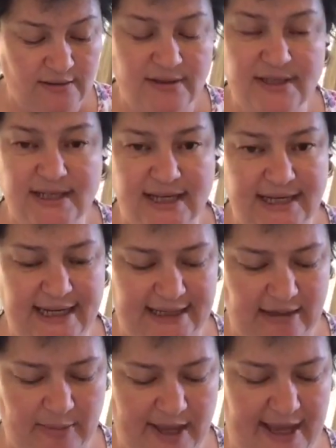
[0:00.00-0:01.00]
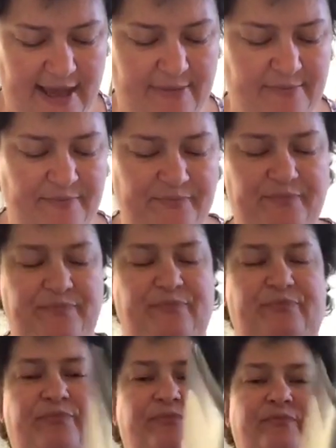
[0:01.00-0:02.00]
said Little
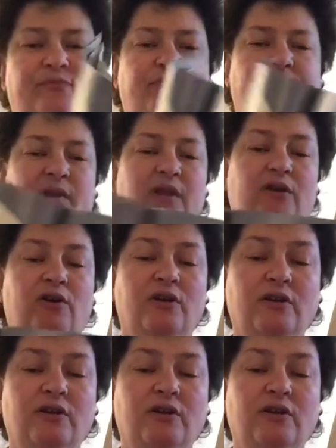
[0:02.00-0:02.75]
Bear.